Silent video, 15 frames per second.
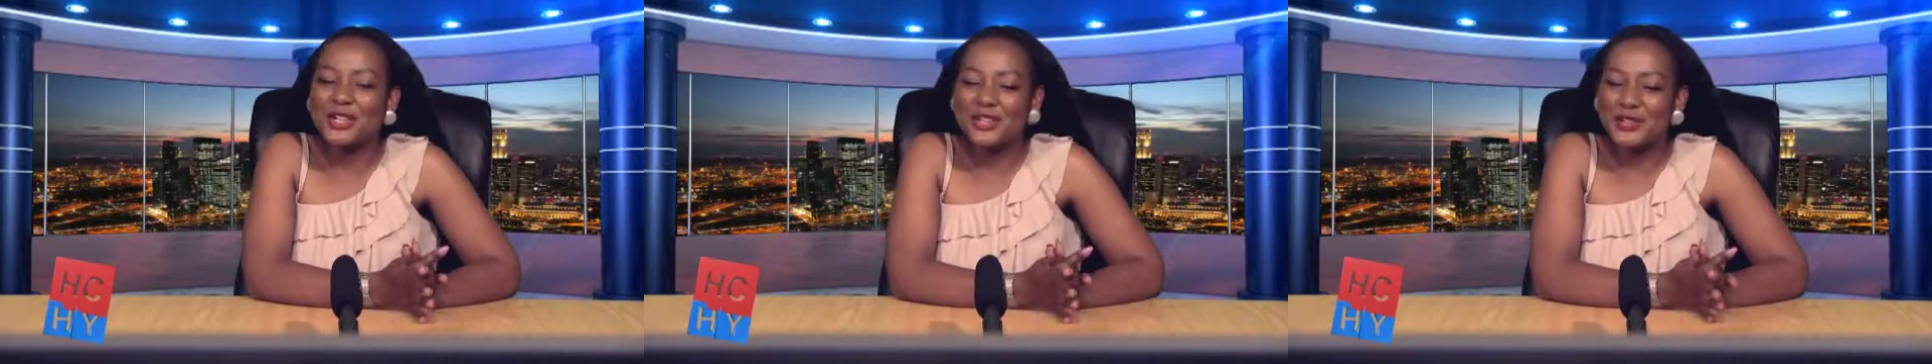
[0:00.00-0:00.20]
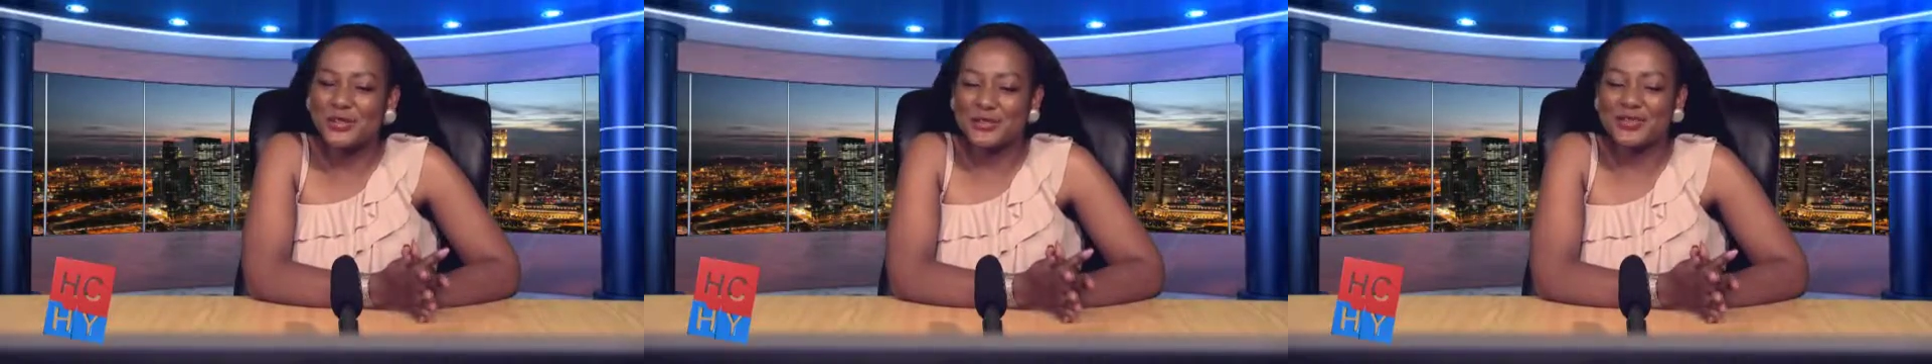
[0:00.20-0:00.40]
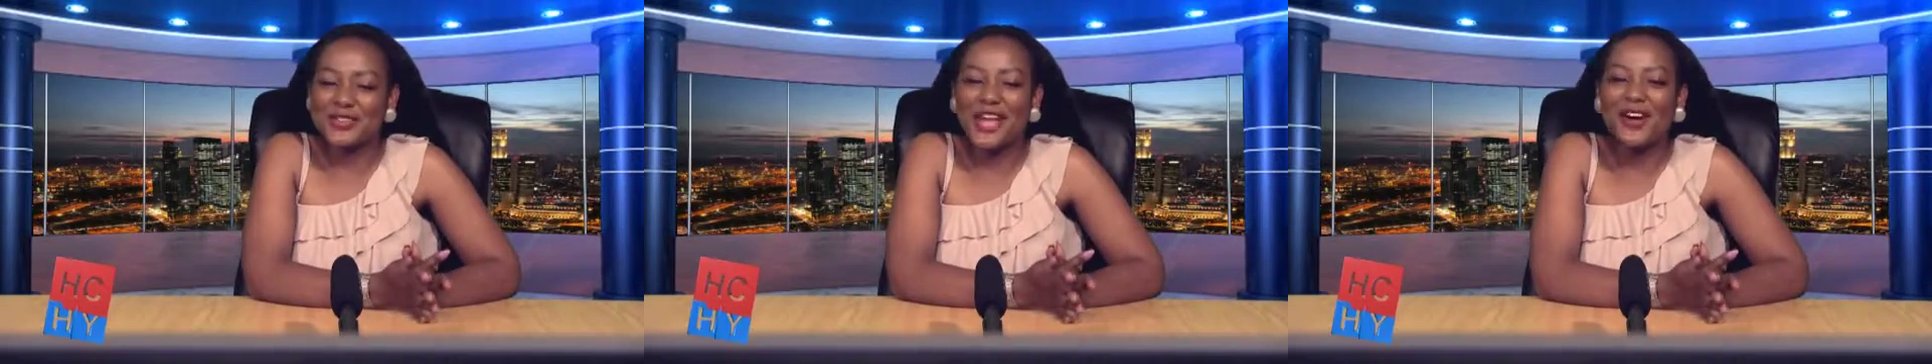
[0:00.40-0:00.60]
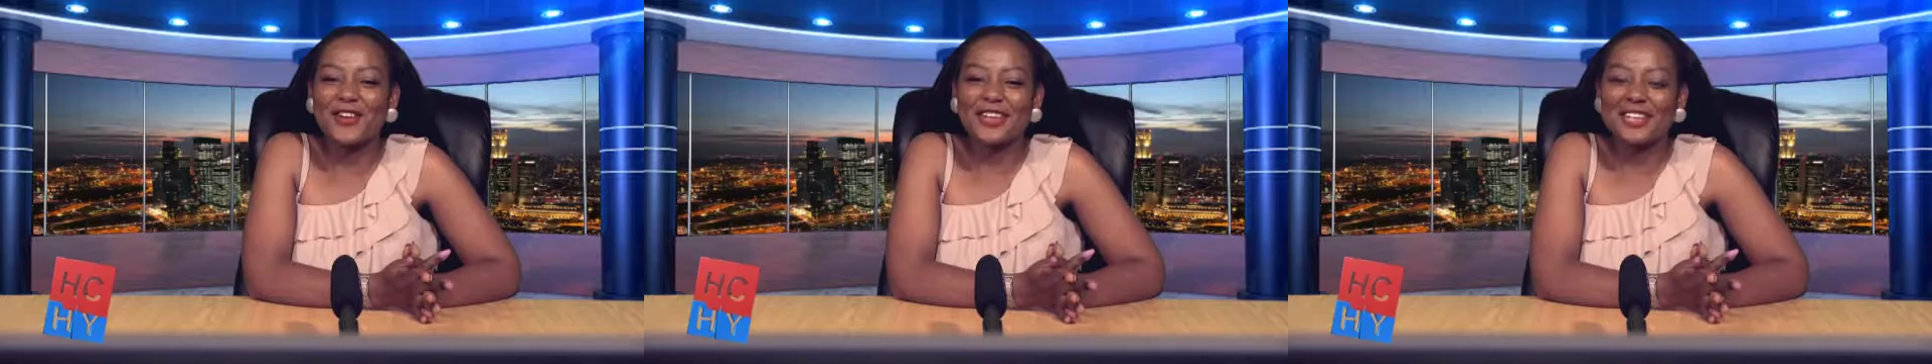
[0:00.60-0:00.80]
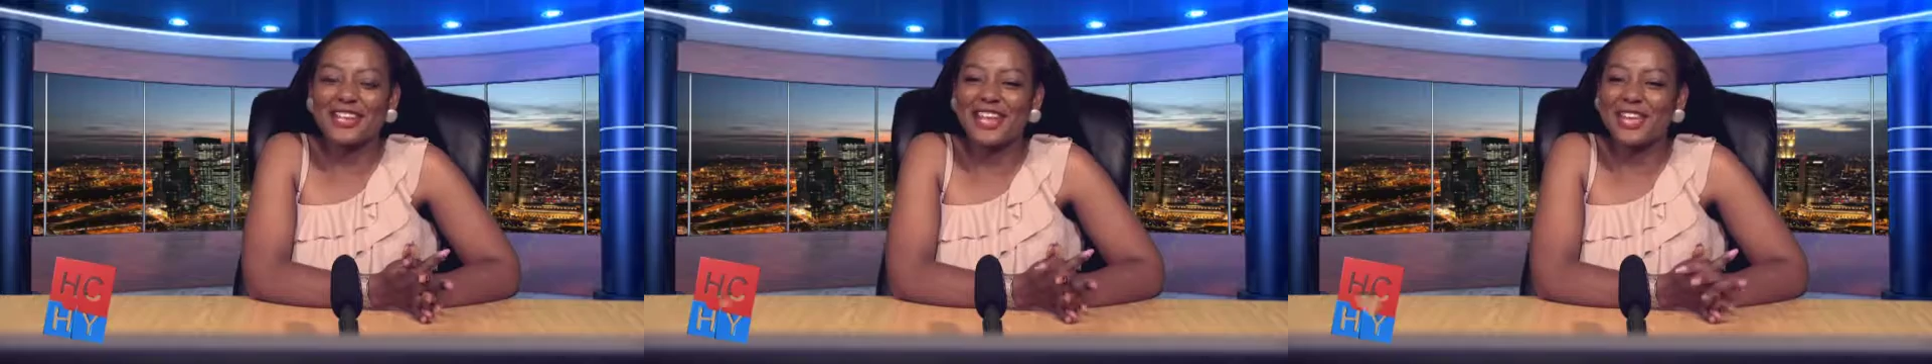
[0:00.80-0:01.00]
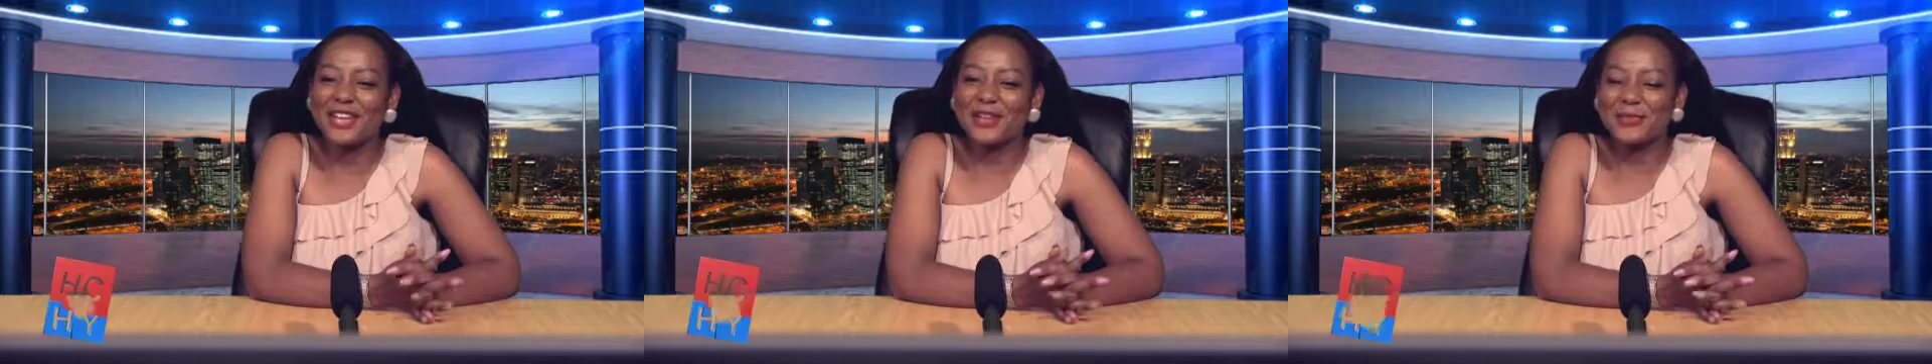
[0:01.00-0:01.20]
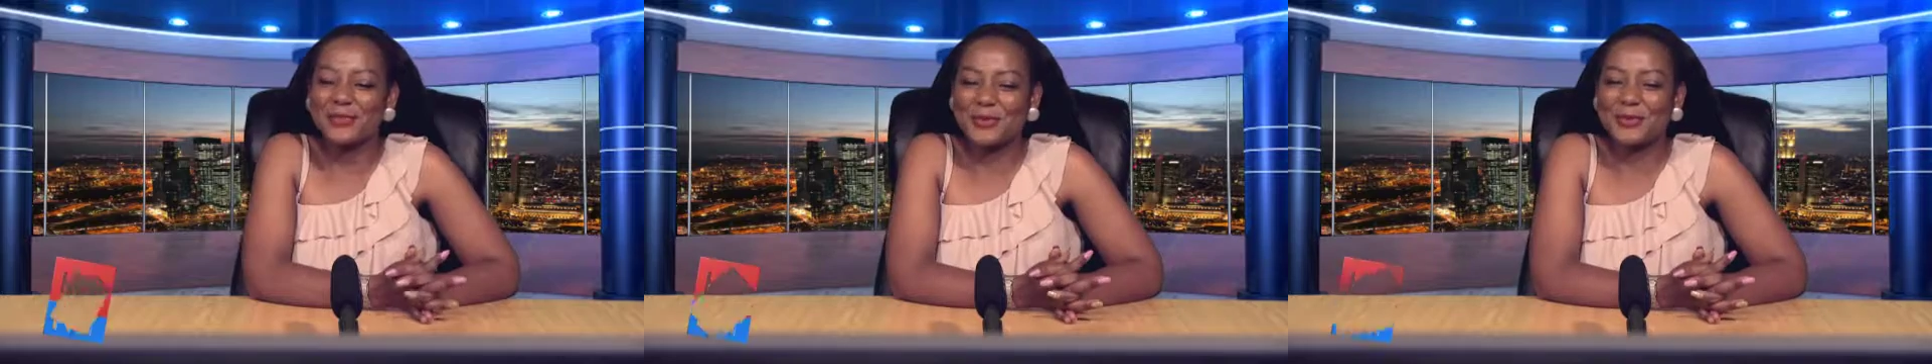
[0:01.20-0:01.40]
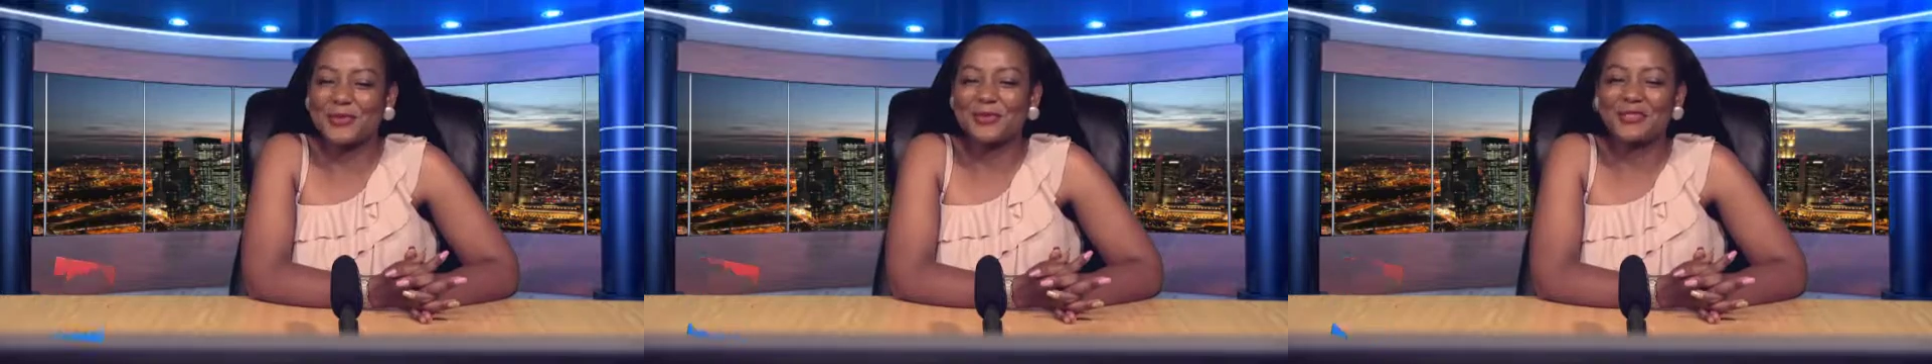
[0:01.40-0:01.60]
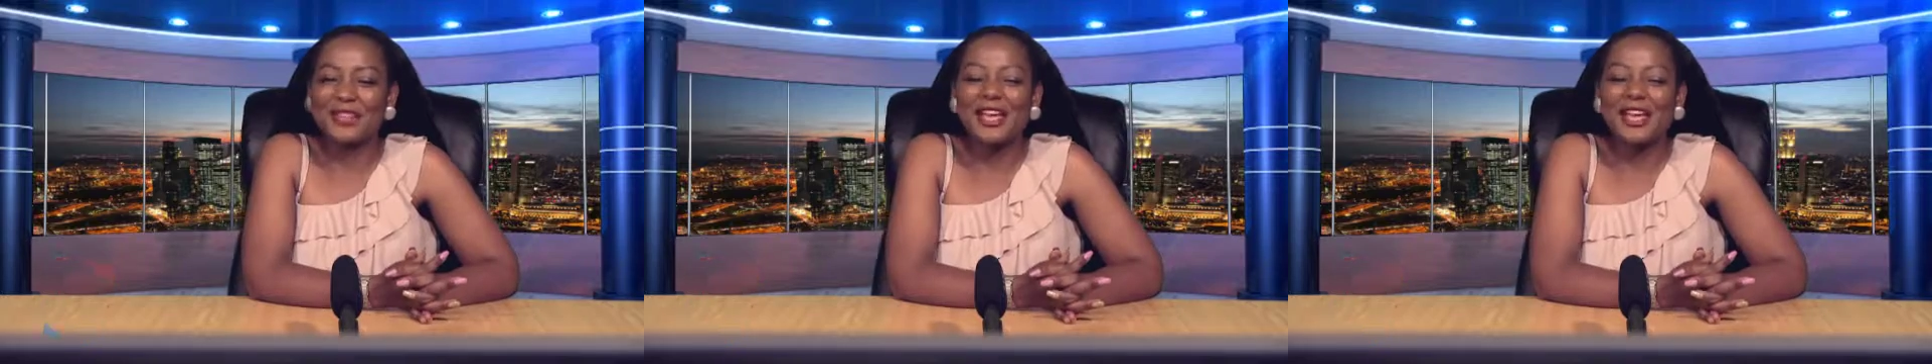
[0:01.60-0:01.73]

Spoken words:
show, How Can I Help You?